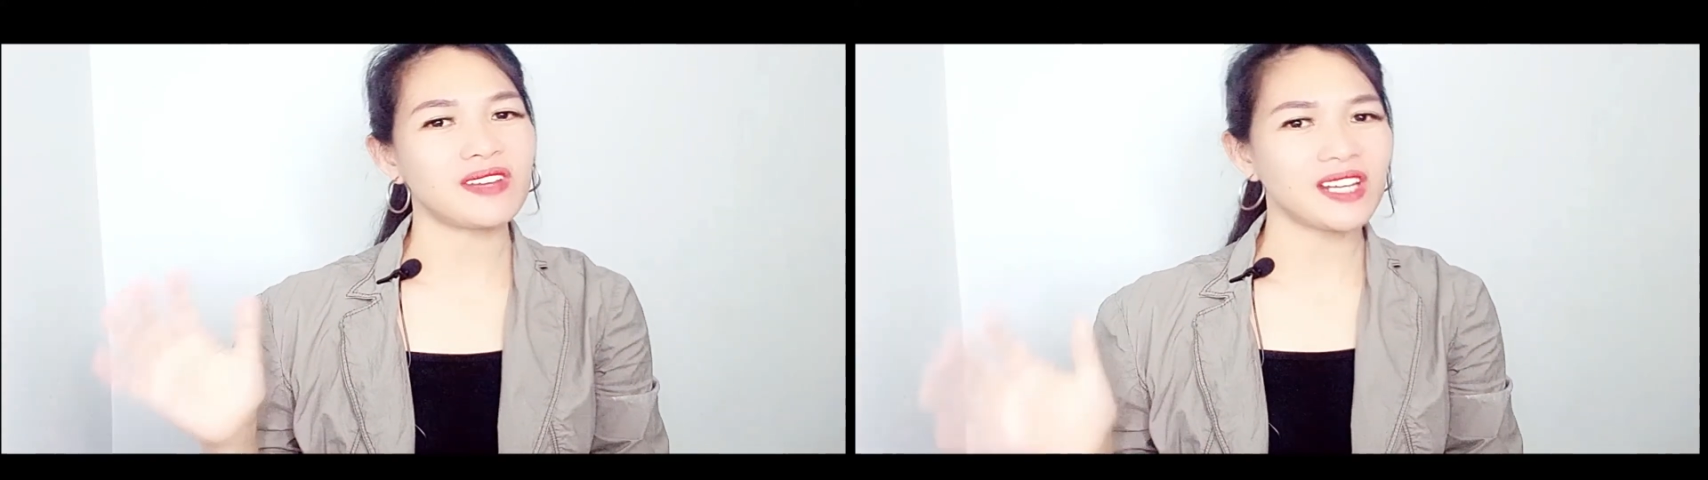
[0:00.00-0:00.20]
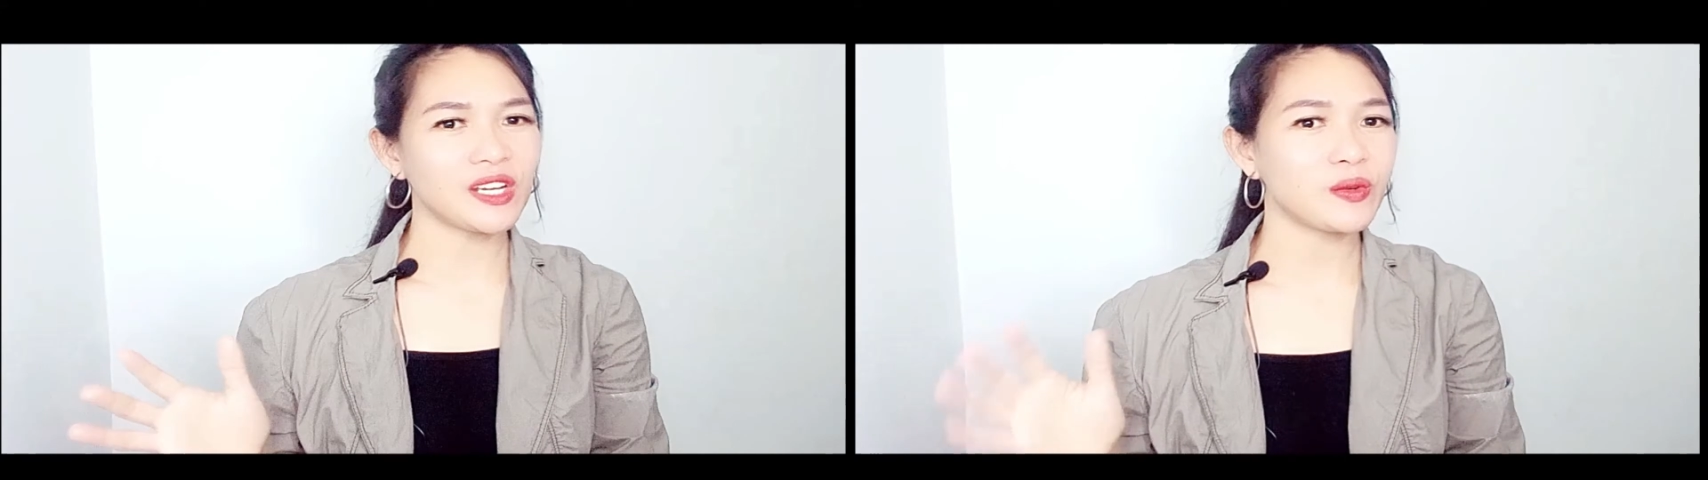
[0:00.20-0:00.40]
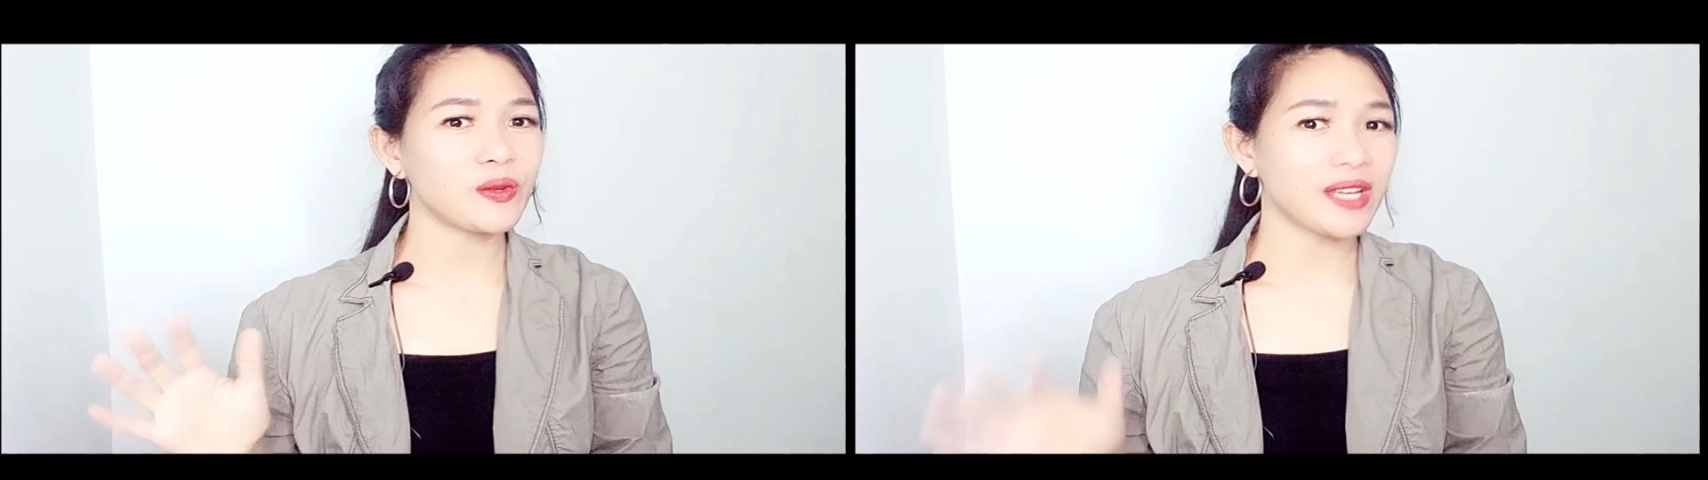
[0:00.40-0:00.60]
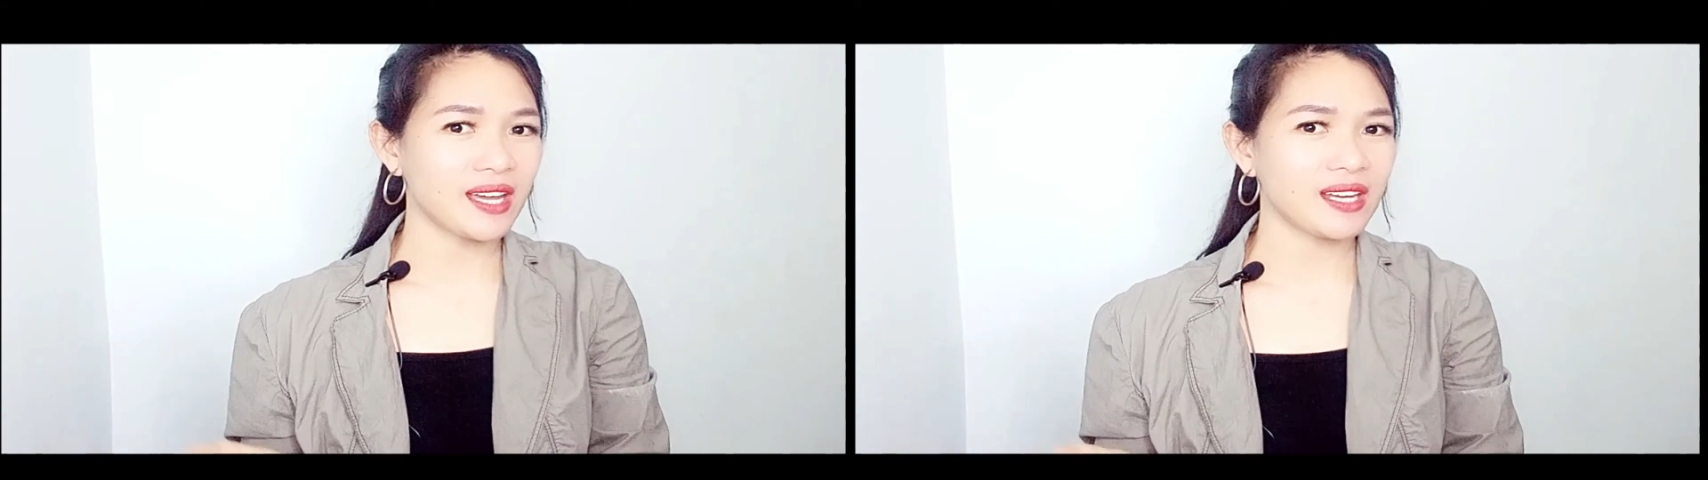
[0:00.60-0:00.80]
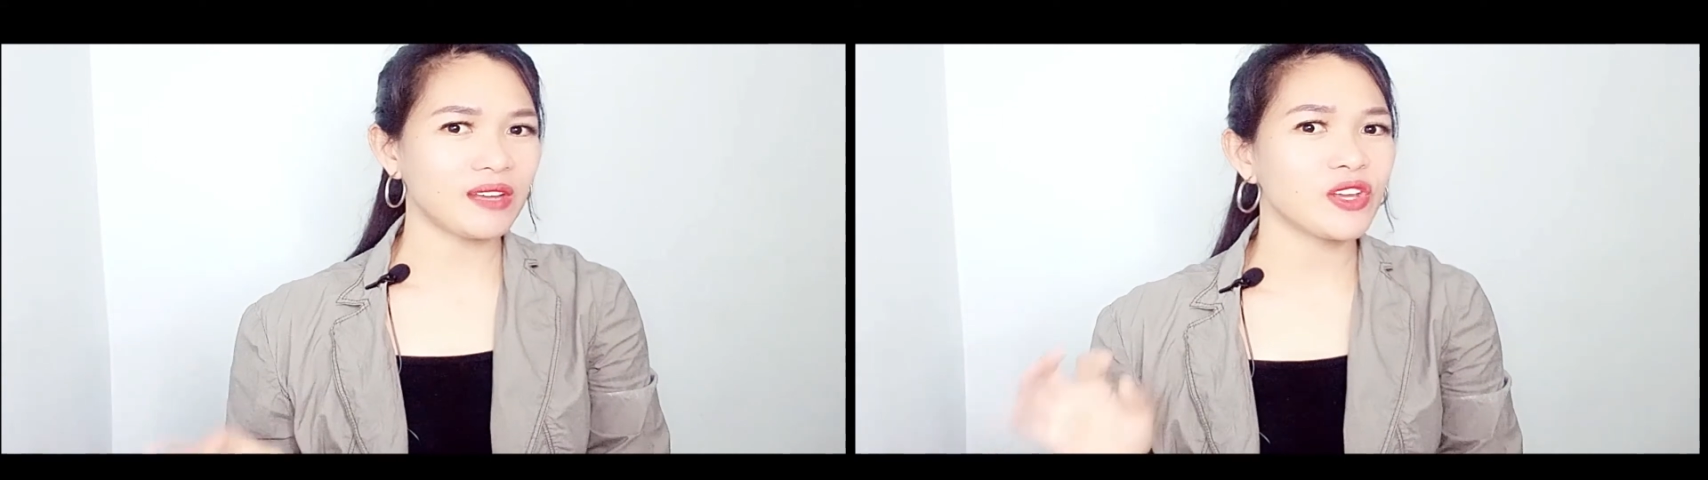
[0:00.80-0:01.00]
video
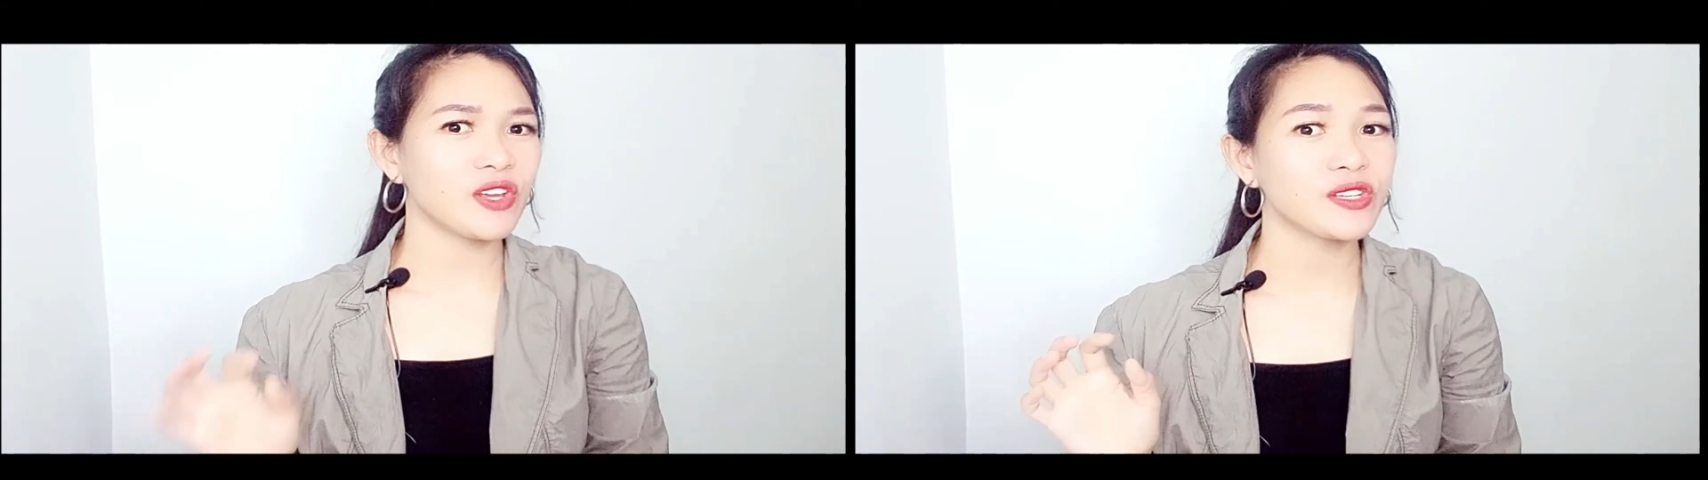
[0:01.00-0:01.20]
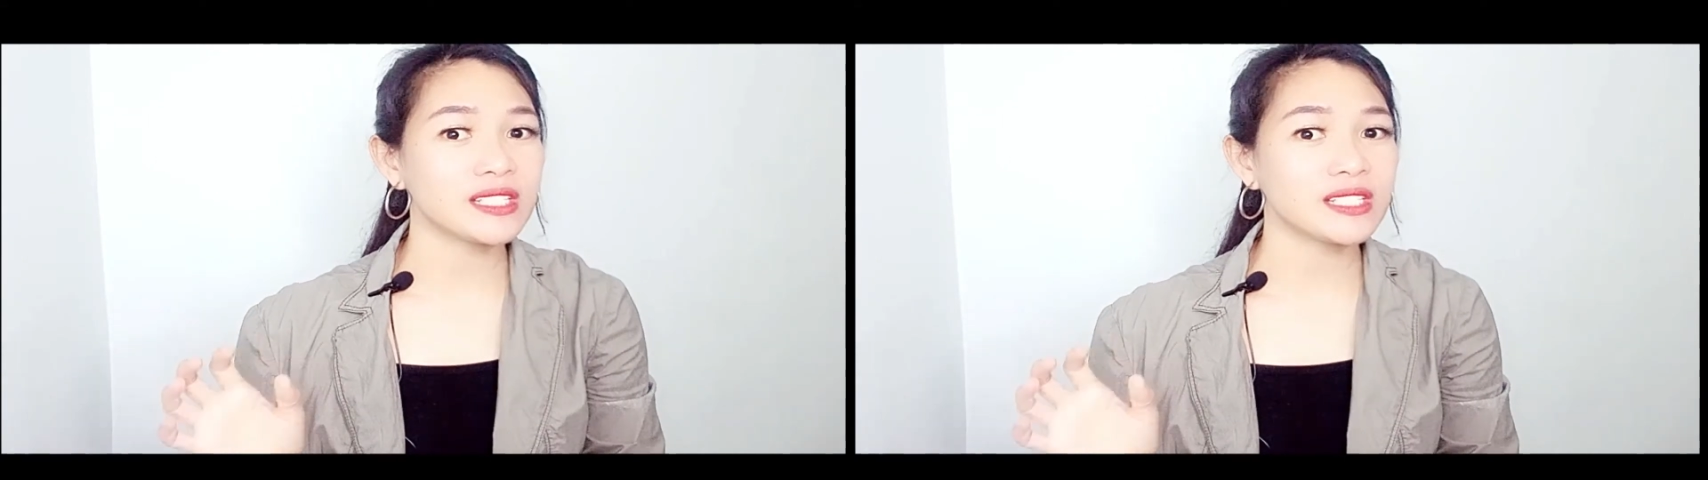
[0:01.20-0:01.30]
again if you're